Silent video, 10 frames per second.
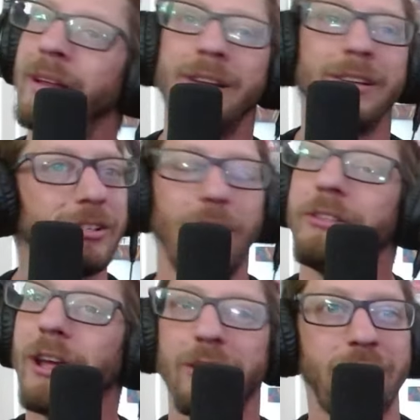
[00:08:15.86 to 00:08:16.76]
stood
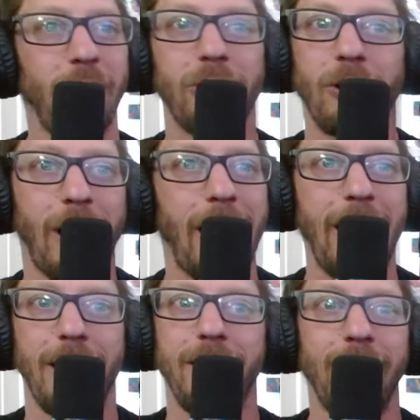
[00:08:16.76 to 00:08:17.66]
there and shook her
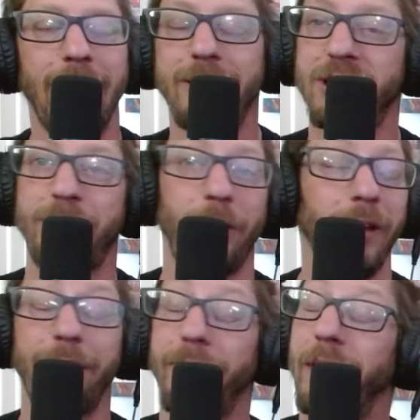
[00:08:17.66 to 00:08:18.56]
head in
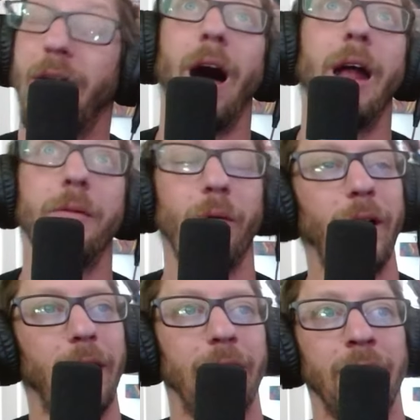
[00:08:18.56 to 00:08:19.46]
disbelief, like
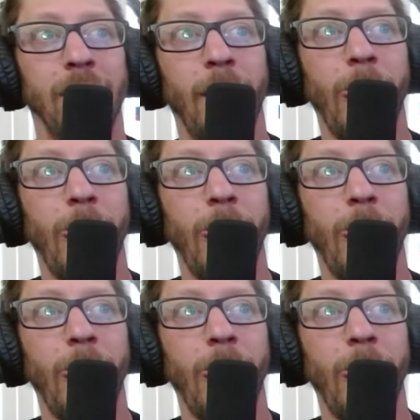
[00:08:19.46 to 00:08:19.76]
unreal.